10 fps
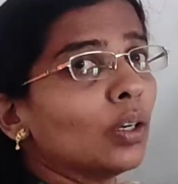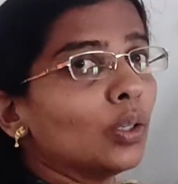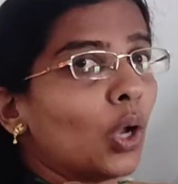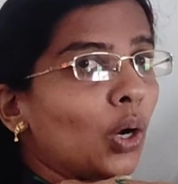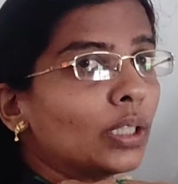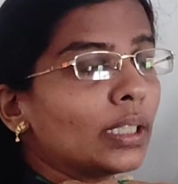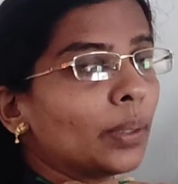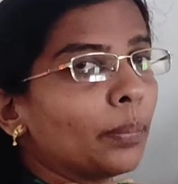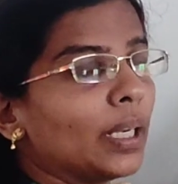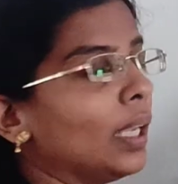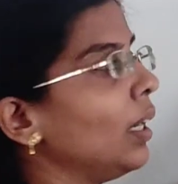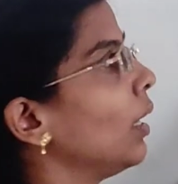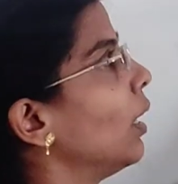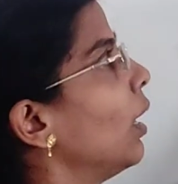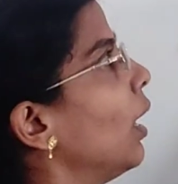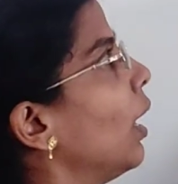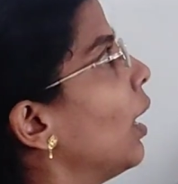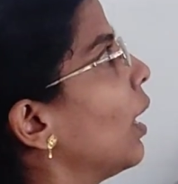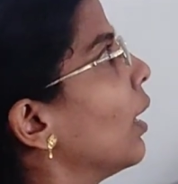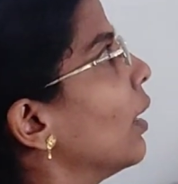non-terminal.
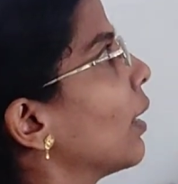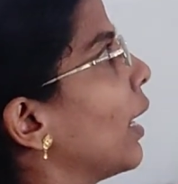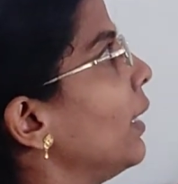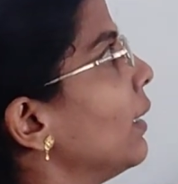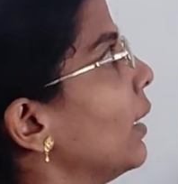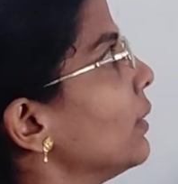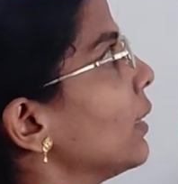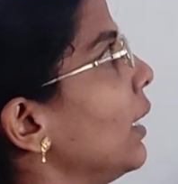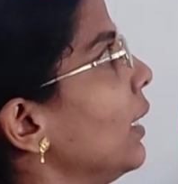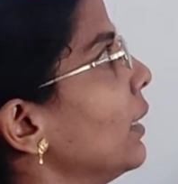Right hand side,